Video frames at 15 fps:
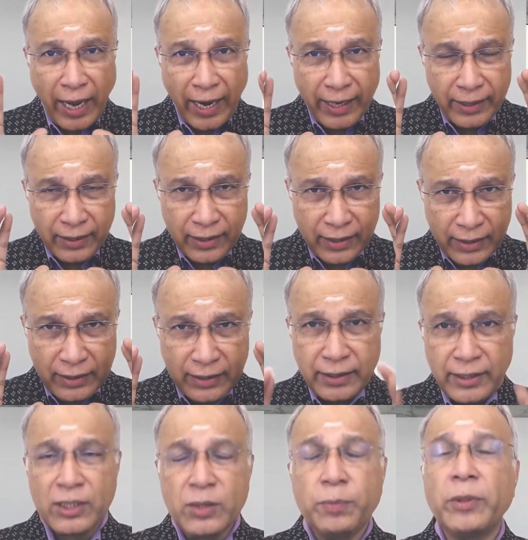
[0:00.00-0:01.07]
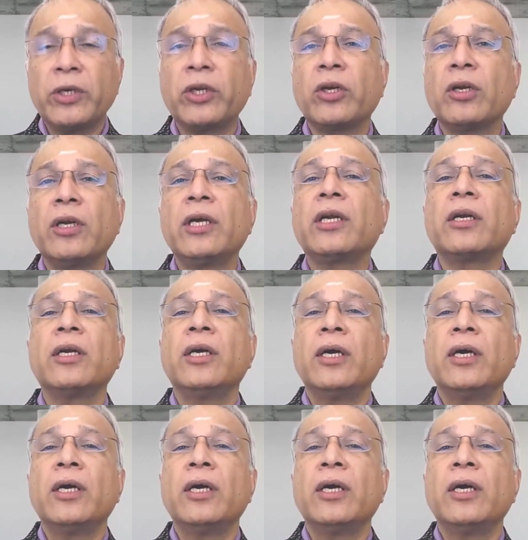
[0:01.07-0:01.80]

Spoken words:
And in this particular